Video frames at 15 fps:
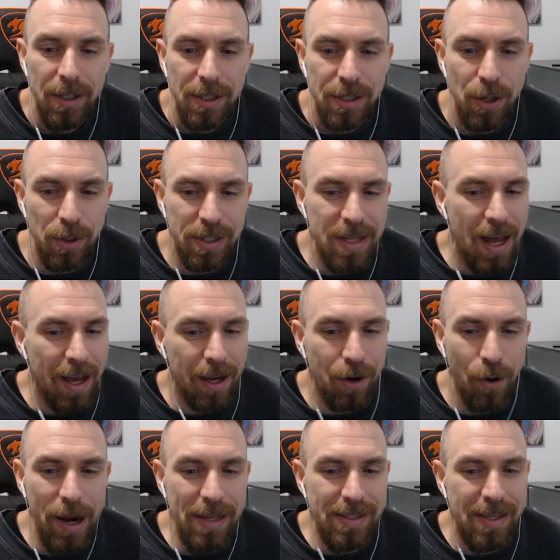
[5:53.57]
So it's not
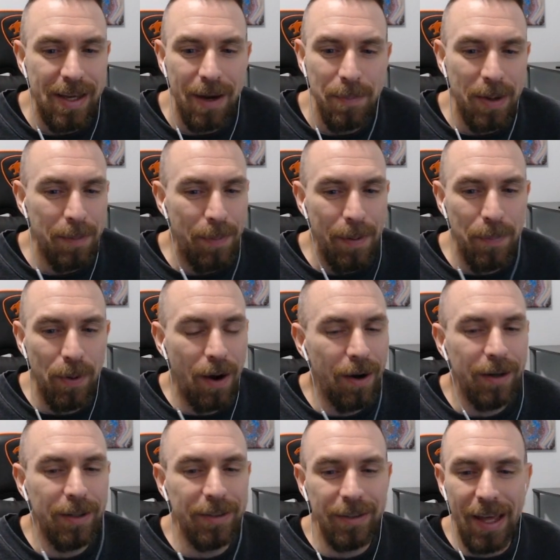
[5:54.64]
crazy. I mean, people
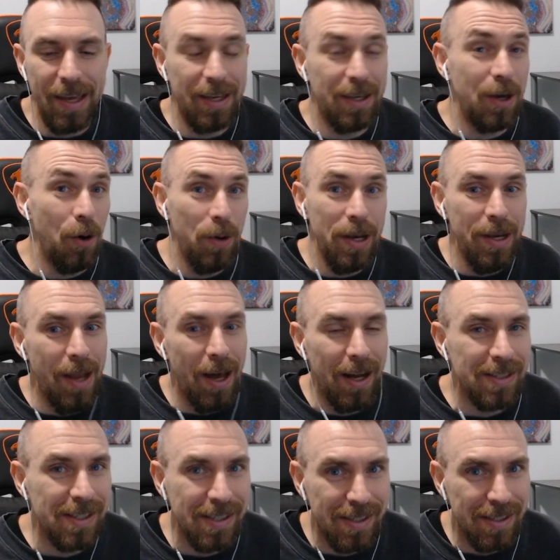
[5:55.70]
aren't like going
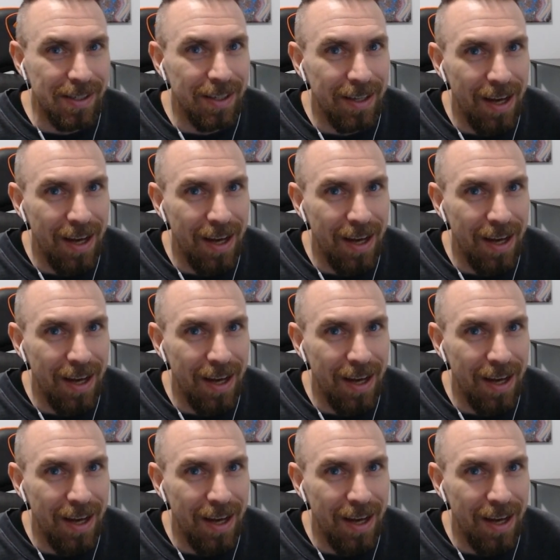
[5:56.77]
nuts.